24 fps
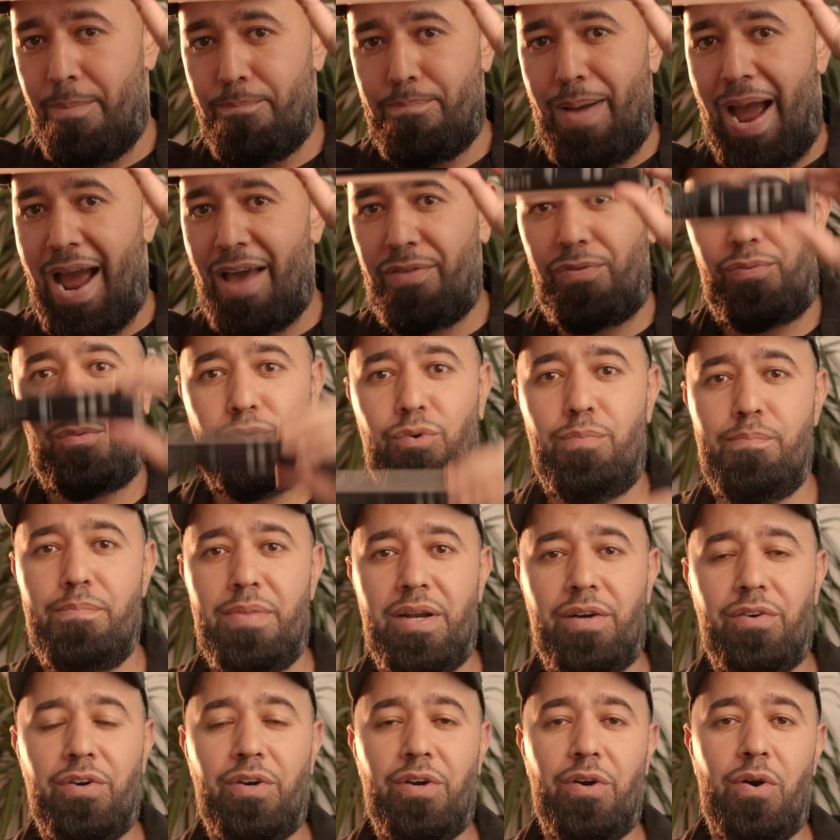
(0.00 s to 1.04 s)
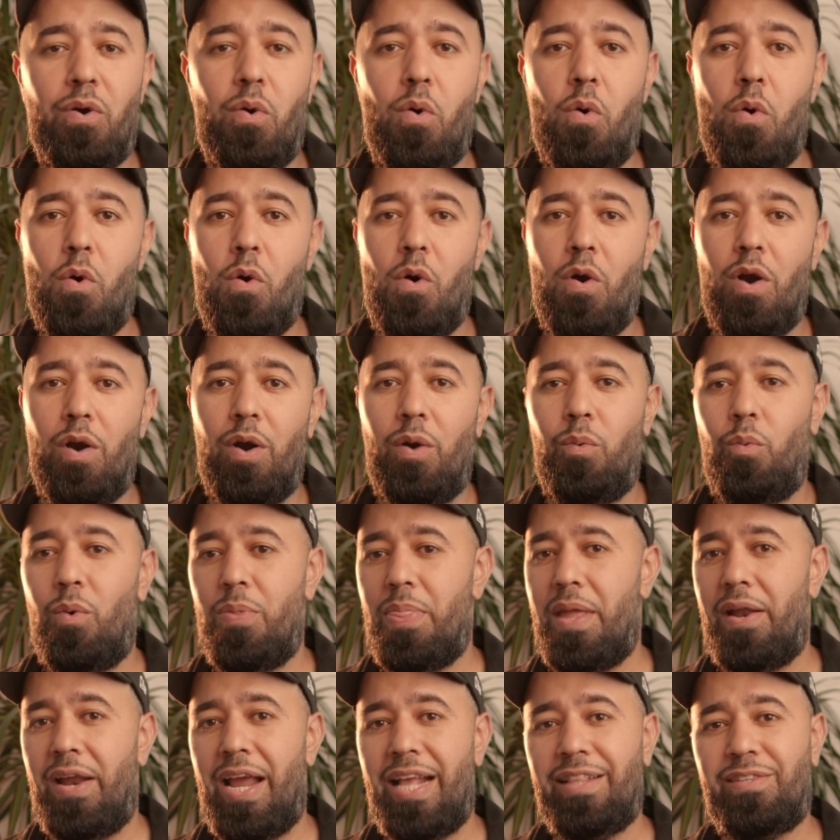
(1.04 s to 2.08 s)
bathroom mirror, or when
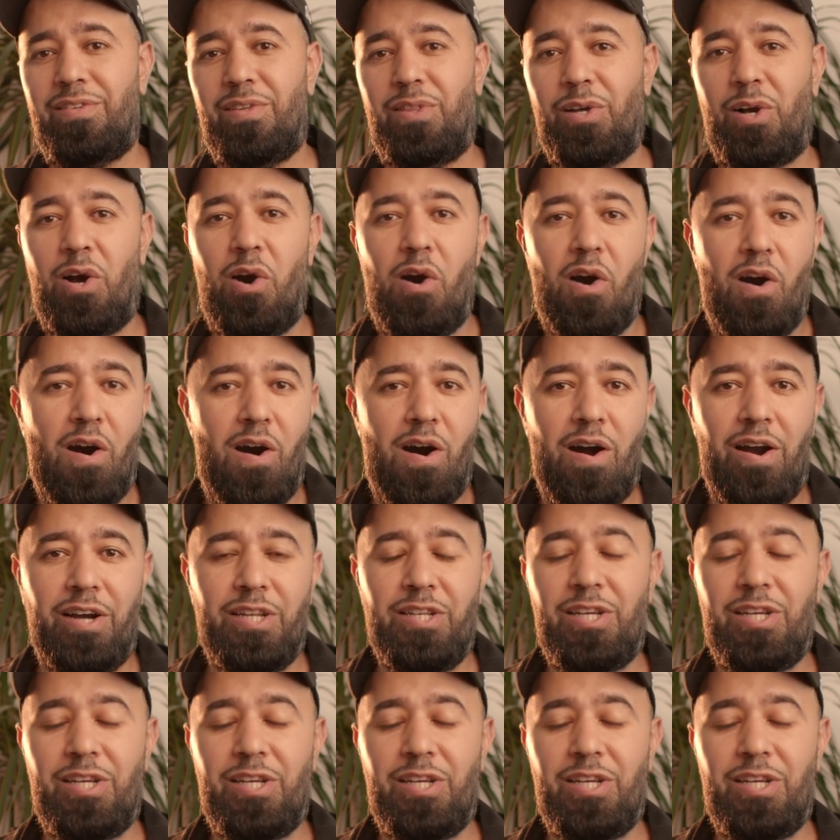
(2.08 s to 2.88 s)
they're into the car.